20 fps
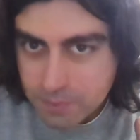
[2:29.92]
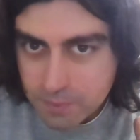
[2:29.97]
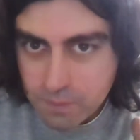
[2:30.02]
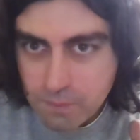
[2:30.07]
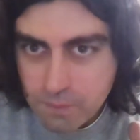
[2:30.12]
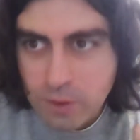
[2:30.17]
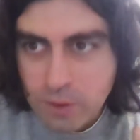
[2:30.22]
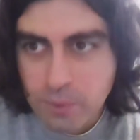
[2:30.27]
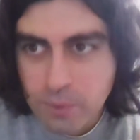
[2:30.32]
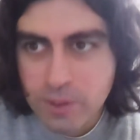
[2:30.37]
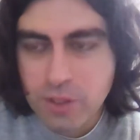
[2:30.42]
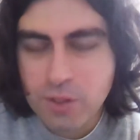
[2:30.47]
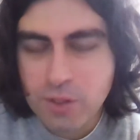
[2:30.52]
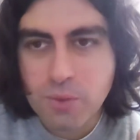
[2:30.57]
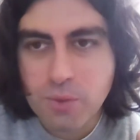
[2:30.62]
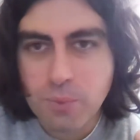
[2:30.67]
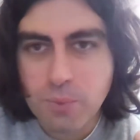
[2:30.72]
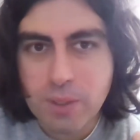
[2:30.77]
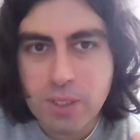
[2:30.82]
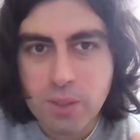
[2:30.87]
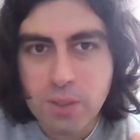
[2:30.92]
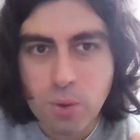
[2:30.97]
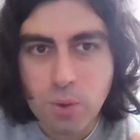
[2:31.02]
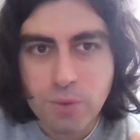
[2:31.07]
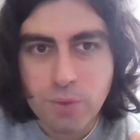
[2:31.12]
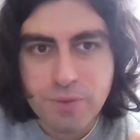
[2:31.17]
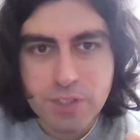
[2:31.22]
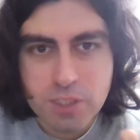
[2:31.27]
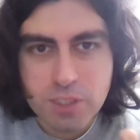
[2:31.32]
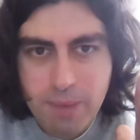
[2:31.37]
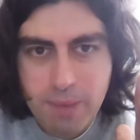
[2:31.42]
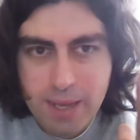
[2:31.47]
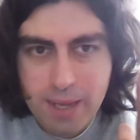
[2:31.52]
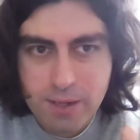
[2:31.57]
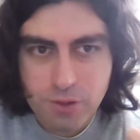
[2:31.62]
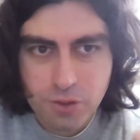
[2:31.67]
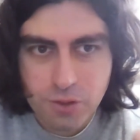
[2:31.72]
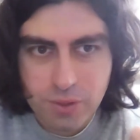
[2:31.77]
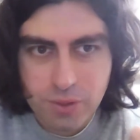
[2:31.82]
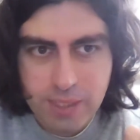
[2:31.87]
when you
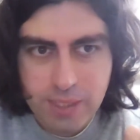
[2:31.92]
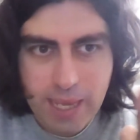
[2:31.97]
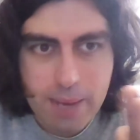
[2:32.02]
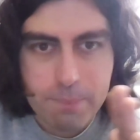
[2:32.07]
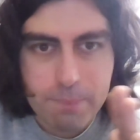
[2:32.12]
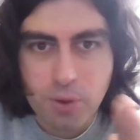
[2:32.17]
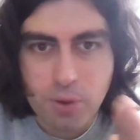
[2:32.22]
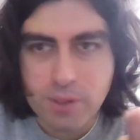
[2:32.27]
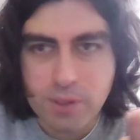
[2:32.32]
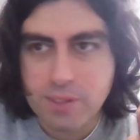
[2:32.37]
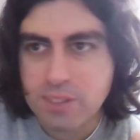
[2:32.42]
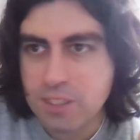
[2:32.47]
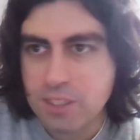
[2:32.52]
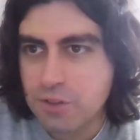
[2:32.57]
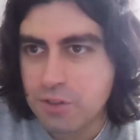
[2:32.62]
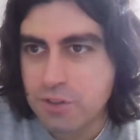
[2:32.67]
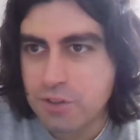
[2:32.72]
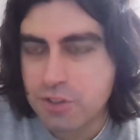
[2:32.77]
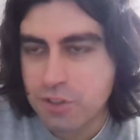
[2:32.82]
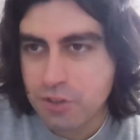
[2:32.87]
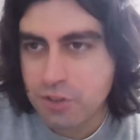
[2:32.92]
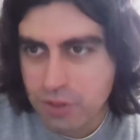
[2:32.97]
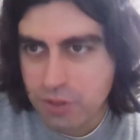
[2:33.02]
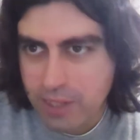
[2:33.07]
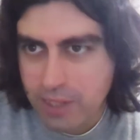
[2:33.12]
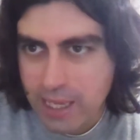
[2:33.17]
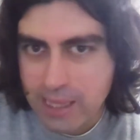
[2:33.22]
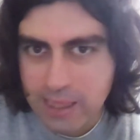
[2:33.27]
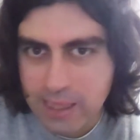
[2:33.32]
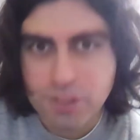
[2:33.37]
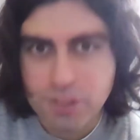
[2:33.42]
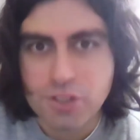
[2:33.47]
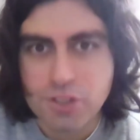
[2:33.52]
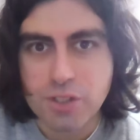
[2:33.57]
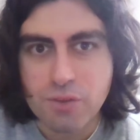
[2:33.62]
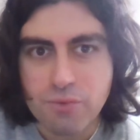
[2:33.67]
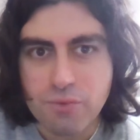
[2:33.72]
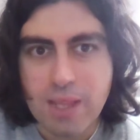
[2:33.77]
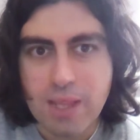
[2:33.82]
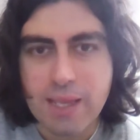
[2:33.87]
overspend, you get points deductions, you get literally
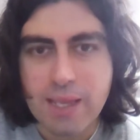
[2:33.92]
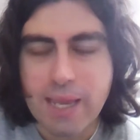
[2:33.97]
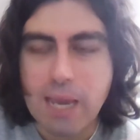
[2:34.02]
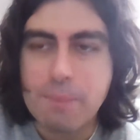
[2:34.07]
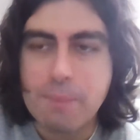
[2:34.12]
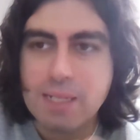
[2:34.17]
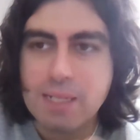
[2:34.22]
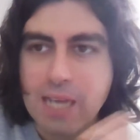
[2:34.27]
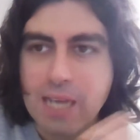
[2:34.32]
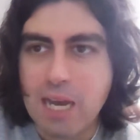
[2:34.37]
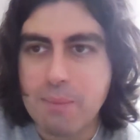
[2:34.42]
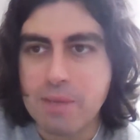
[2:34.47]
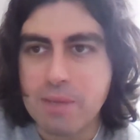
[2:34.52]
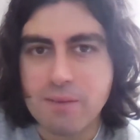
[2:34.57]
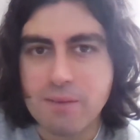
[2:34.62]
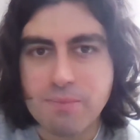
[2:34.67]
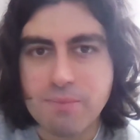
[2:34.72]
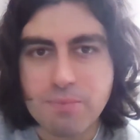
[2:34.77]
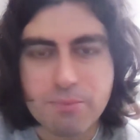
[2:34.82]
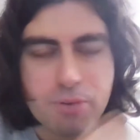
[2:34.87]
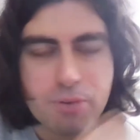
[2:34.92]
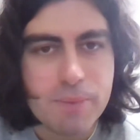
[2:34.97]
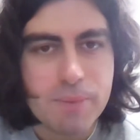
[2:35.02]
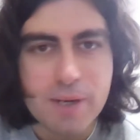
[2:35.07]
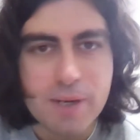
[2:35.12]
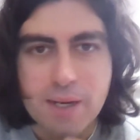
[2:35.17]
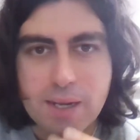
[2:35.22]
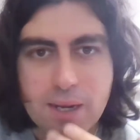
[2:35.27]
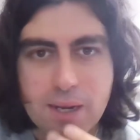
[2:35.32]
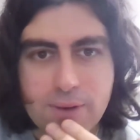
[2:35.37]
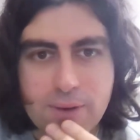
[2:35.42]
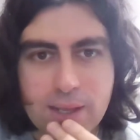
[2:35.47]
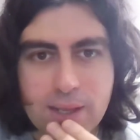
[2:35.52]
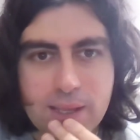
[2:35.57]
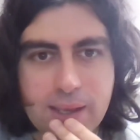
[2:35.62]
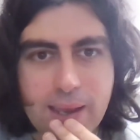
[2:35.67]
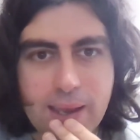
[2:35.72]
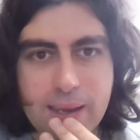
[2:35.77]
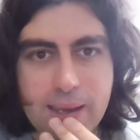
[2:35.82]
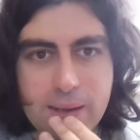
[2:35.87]
relegated. I mean, Derby are probably going to get
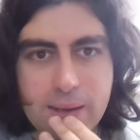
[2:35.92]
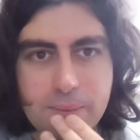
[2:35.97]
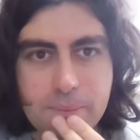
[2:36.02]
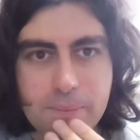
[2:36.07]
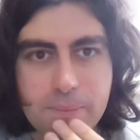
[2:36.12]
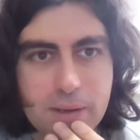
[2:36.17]
relegated.